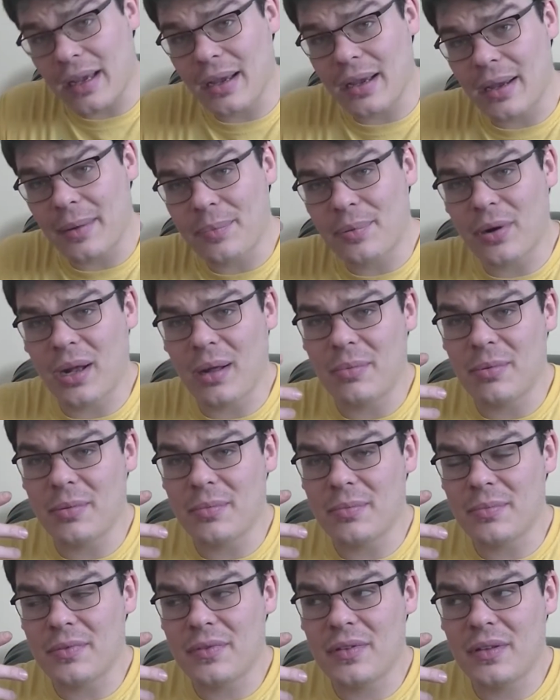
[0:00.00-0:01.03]
a
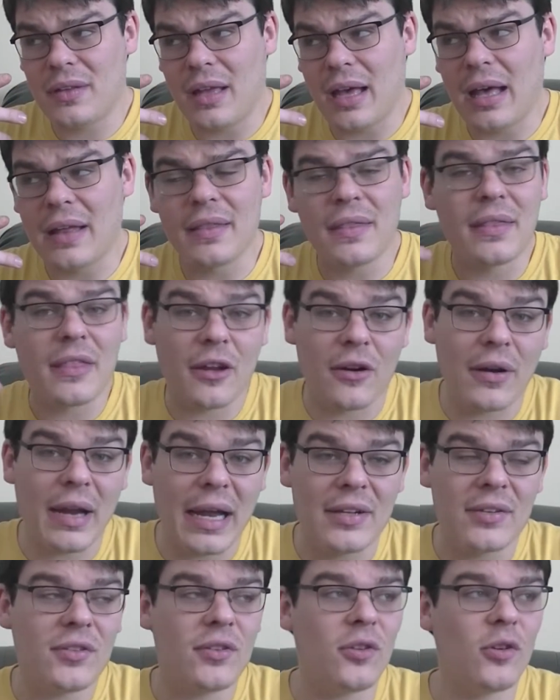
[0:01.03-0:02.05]
problem on their
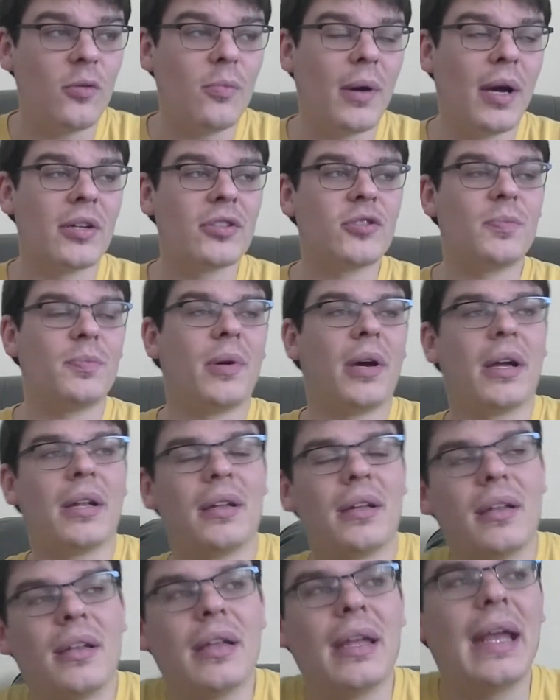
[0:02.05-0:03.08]
end too much,
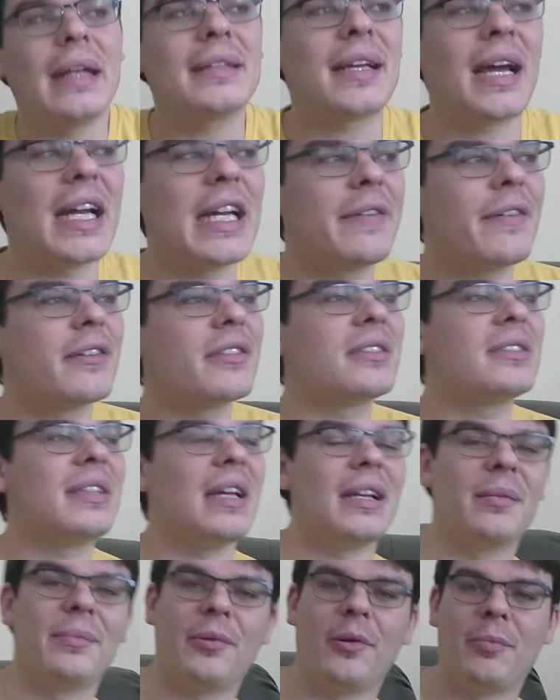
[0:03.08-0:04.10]
but it's kind of
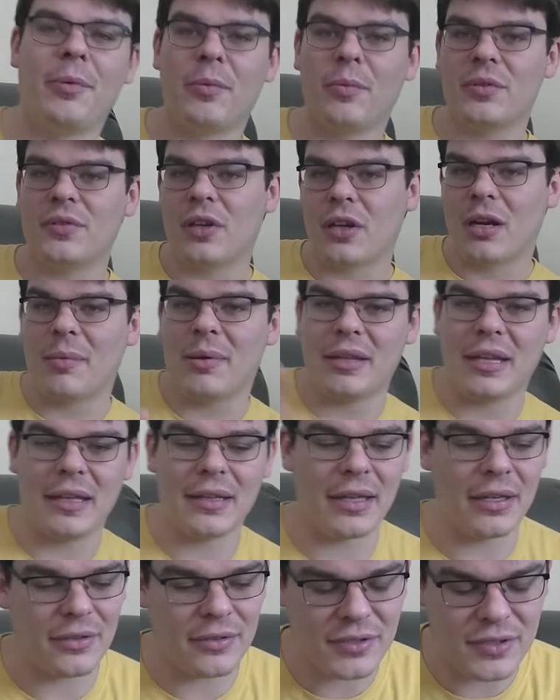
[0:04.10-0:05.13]
understandable. But we'll talk about
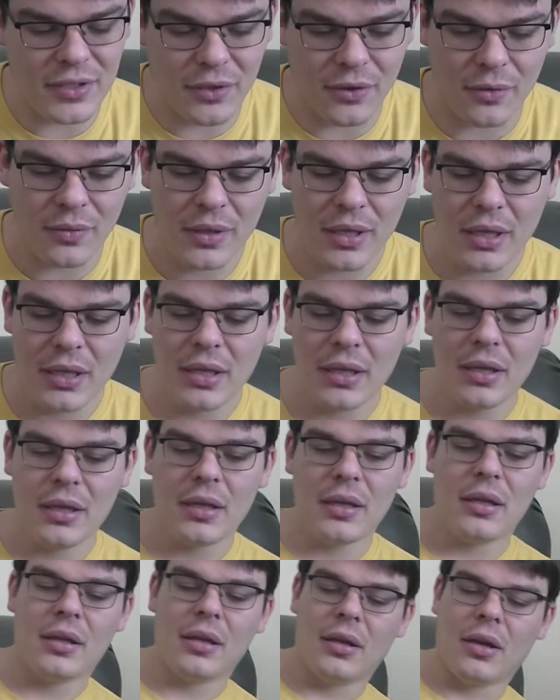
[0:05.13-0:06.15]
that later. So,
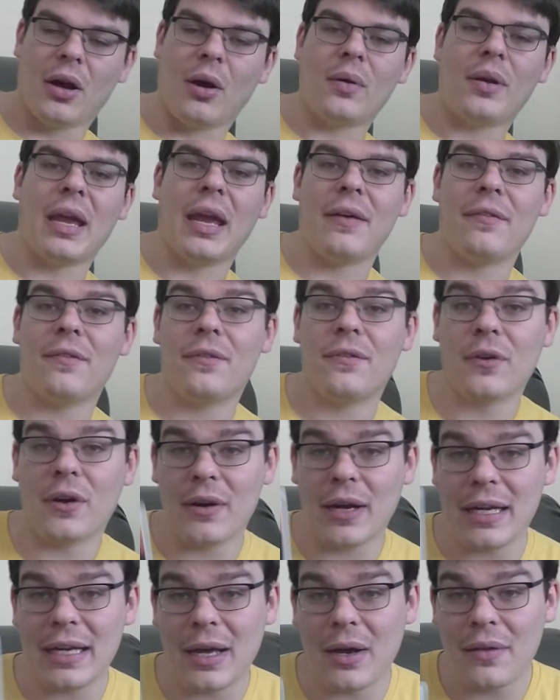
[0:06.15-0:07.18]
okay, for
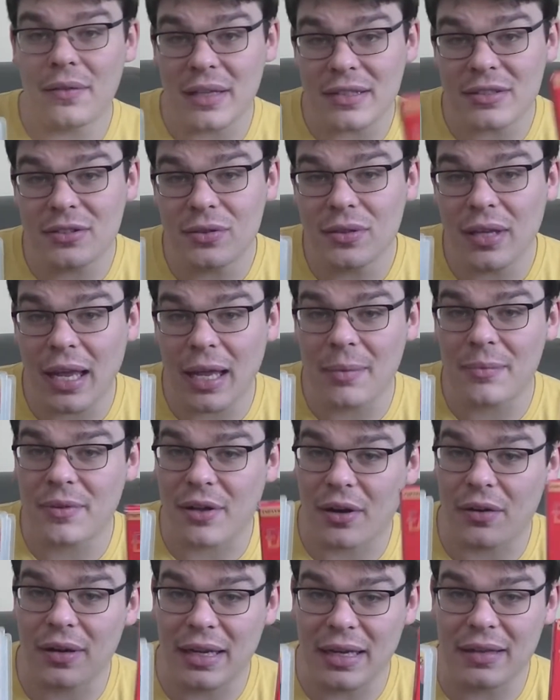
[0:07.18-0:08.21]
right now, these 2 games
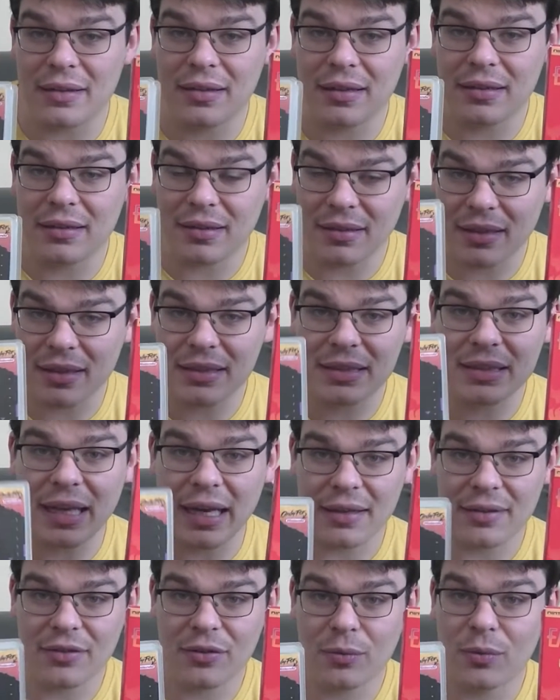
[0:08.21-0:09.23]
are easy to
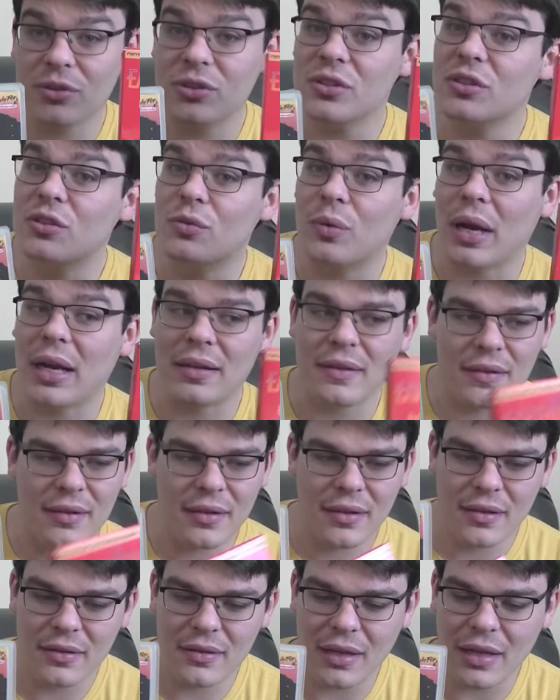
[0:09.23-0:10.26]
access, which is
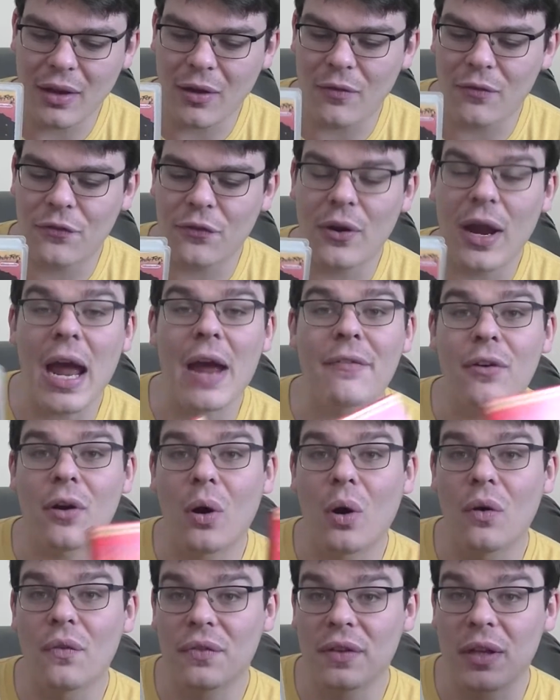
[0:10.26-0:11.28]
great. They forever,
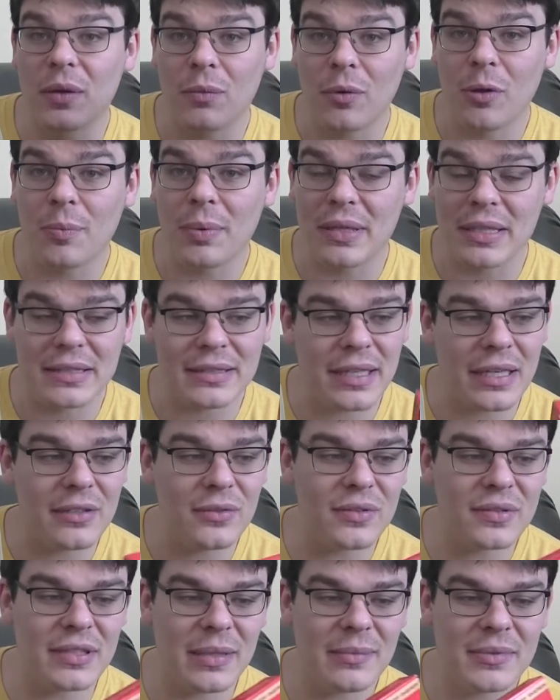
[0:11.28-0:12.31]
hopefully, will be.
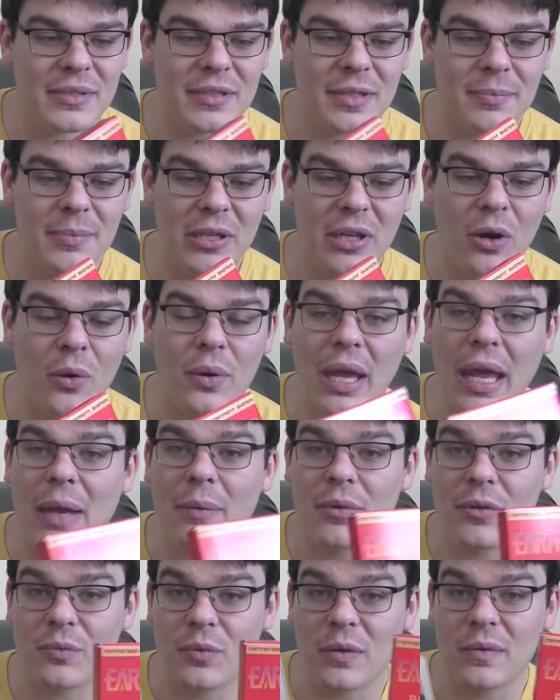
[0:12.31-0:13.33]
Nintendo seems to be
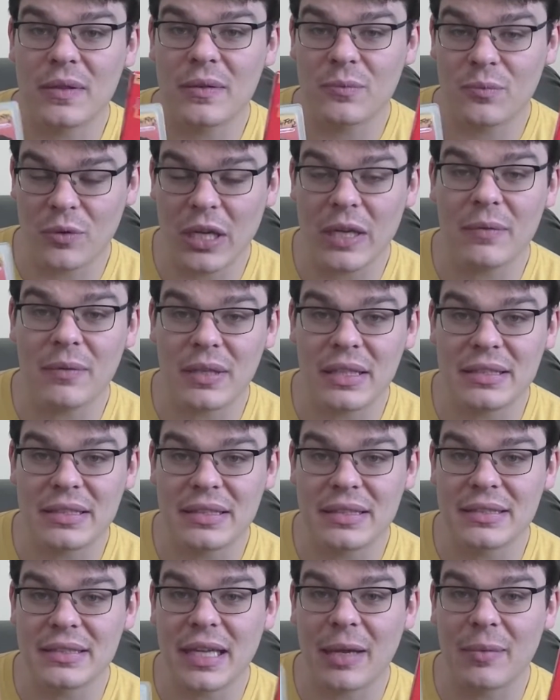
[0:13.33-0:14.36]
okay with
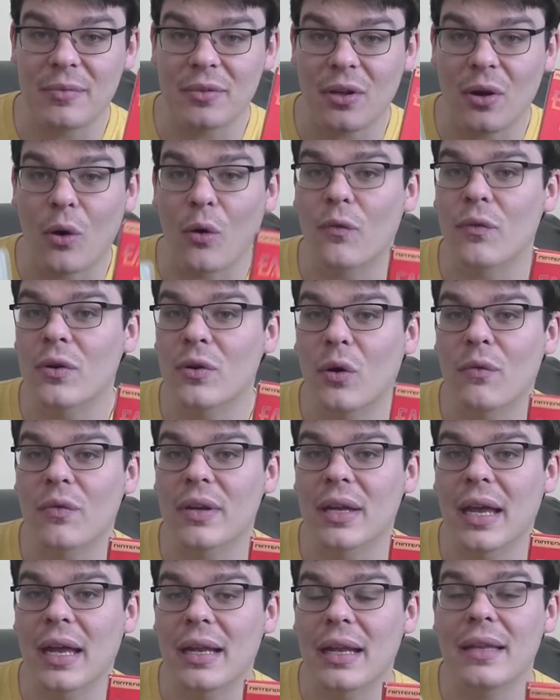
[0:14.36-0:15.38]
re-releasing these games over and
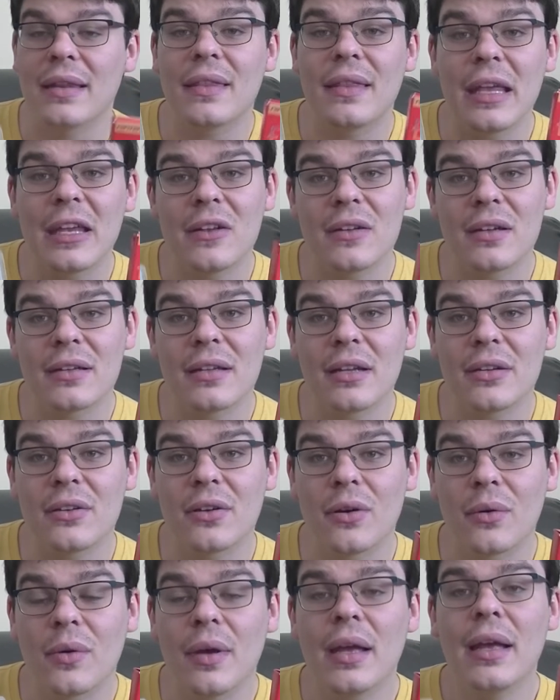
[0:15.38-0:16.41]
over again, and thank you,
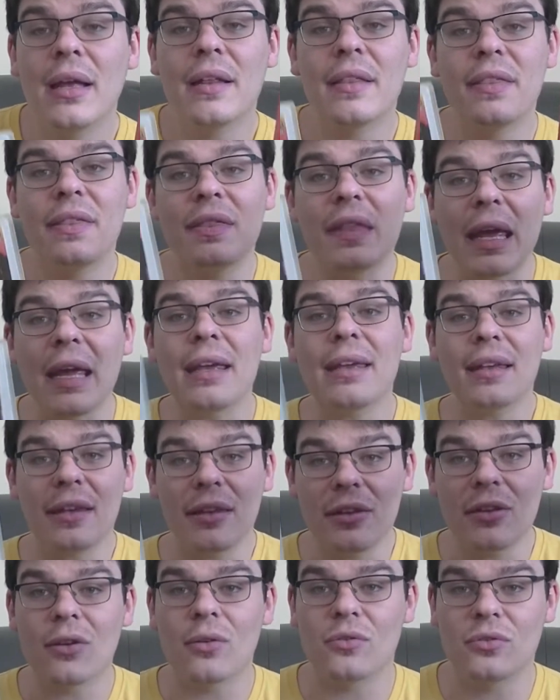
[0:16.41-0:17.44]
Nintendo.
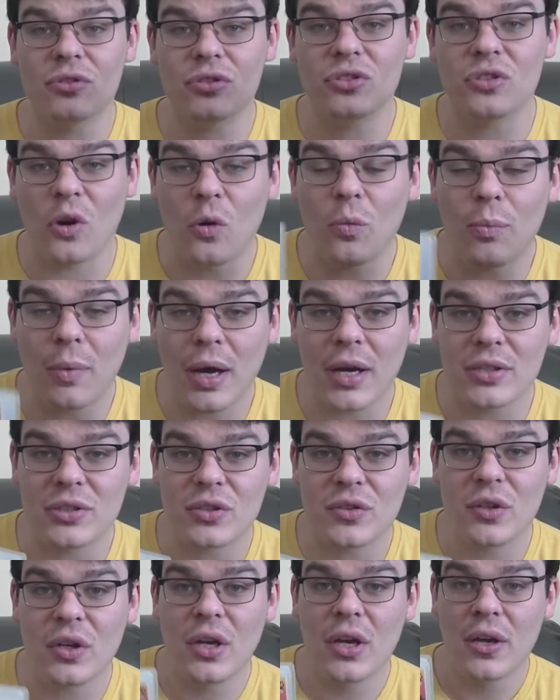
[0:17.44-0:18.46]
Thank you so
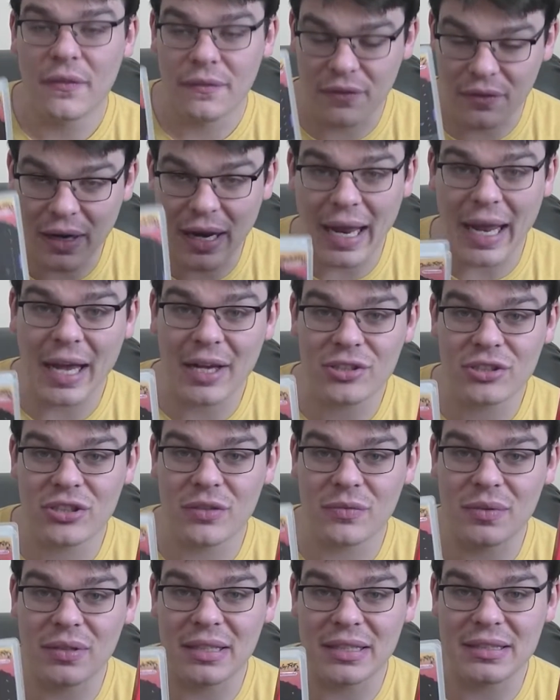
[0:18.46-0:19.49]
much for
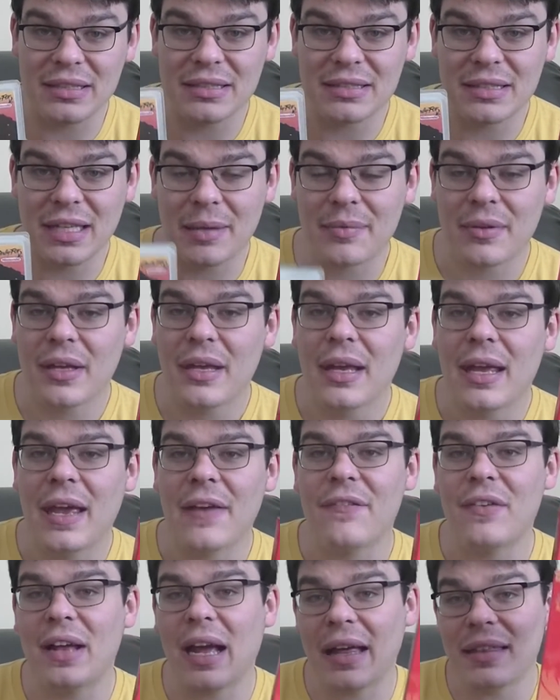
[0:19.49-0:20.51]
actually releasing these games.
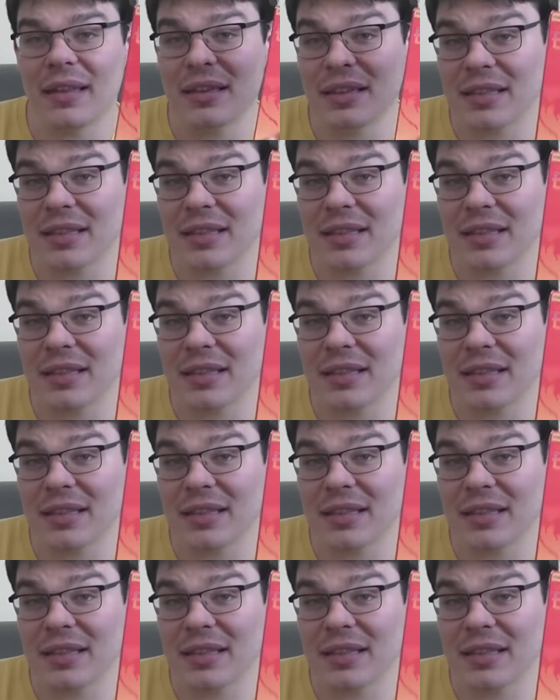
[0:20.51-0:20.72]
In fact, I think